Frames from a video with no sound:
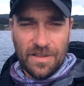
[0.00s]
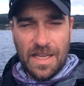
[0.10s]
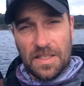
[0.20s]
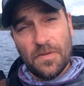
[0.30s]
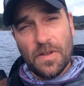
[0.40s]

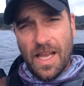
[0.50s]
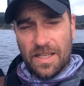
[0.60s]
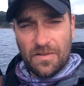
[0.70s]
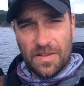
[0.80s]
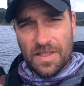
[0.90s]
guys, if you
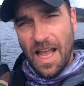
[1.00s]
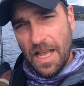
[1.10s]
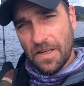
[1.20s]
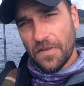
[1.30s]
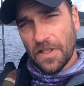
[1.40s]
like those
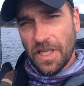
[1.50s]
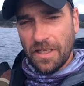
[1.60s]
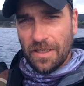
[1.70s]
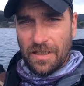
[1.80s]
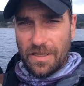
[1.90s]
kayak
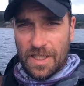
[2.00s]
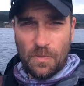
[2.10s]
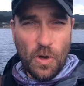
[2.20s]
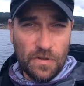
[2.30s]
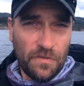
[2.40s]
fishing uh,
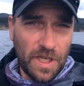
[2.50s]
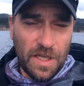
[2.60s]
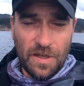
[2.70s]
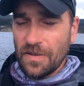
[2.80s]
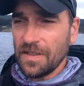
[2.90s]
spot
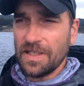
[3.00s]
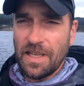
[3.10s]
videos,